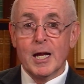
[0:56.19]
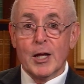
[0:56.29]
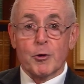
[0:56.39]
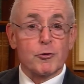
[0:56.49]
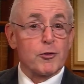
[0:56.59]

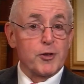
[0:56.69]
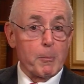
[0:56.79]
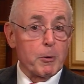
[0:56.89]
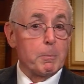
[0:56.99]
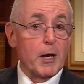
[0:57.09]
There's a
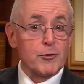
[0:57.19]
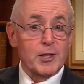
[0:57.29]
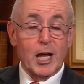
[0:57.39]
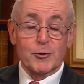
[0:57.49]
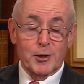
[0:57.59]
separate basic
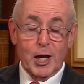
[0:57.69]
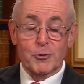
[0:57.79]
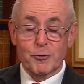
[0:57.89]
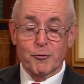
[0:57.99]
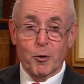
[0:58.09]

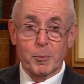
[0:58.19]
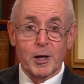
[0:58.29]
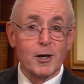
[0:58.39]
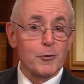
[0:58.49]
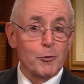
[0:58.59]
education
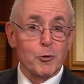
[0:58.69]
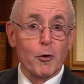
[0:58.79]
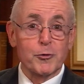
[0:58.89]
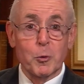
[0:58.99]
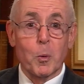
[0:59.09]
formula, and there's
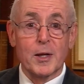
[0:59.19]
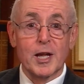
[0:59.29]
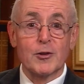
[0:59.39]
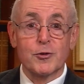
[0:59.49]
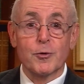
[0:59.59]
also one
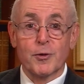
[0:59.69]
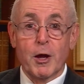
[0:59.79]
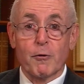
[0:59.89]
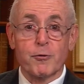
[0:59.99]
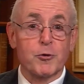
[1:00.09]
that's
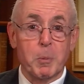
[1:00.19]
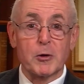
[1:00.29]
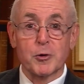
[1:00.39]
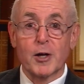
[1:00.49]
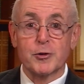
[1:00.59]
there for
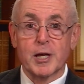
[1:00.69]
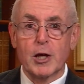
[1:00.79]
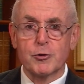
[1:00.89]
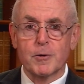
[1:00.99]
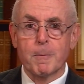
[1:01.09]
special
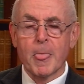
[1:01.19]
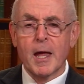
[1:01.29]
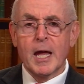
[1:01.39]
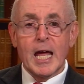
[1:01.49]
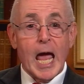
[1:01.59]
education.
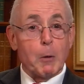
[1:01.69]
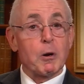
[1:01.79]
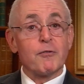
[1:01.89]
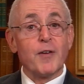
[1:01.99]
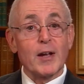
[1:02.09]
And what
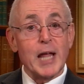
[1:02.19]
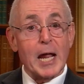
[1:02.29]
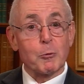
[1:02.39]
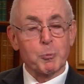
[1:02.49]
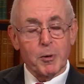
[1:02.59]
I found out,
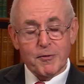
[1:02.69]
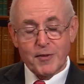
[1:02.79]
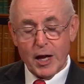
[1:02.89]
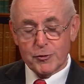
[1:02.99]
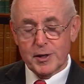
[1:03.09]
and it was pretty
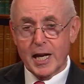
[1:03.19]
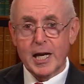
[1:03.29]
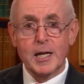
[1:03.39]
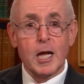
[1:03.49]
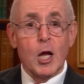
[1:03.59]

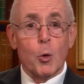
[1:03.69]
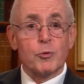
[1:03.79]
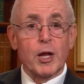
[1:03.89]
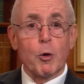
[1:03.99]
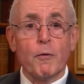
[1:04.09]
fascinating, was
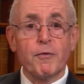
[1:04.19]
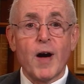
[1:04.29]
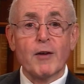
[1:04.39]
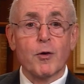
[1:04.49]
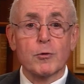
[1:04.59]
that
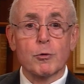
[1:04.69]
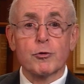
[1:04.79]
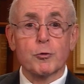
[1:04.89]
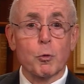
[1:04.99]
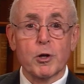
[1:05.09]
500
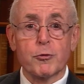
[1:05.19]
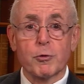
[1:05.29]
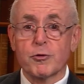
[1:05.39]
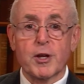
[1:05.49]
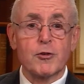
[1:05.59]
school
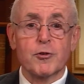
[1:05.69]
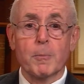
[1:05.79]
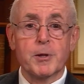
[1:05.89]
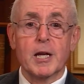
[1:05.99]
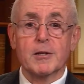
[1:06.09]
districts get
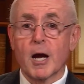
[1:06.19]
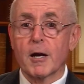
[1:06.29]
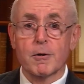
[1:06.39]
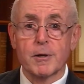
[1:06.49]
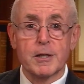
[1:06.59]
something
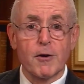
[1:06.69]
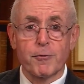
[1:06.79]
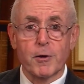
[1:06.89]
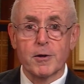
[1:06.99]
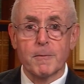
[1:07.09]
entirely
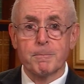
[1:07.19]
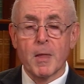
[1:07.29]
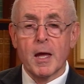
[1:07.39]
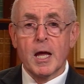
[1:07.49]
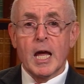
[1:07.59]
different.
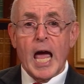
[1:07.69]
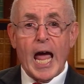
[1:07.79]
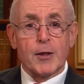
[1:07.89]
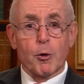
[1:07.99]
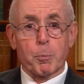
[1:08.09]

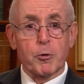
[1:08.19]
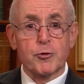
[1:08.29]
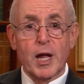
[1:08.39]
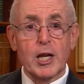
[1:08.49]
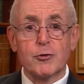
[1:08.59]
And their
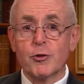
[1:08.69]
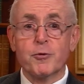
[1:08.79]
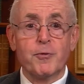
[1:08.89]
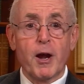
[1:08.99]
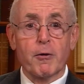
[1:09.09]
percentages
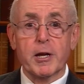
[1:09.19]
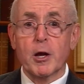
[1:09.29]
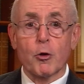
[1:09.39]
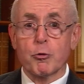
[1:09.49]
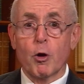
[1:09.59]
vary
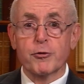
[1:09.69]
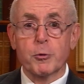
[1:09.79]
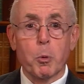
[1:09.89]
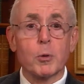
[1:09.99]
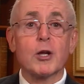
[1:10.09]
across the
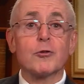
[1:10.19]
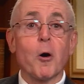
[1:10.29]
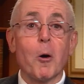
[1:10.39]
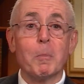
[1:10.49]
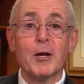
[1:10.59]
board, and it's
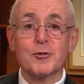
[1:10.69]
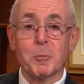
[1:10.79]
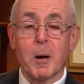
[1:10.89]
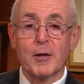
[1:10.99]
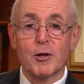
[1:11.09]
all based
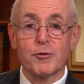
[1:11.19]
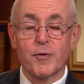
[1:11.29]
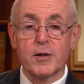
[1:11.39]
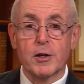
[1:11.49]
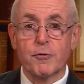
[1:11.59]
upon this
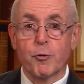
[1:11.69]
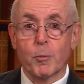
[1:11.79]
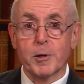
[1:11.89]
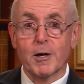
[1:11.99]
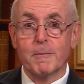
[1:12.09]
funding
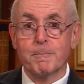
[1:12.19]
formula.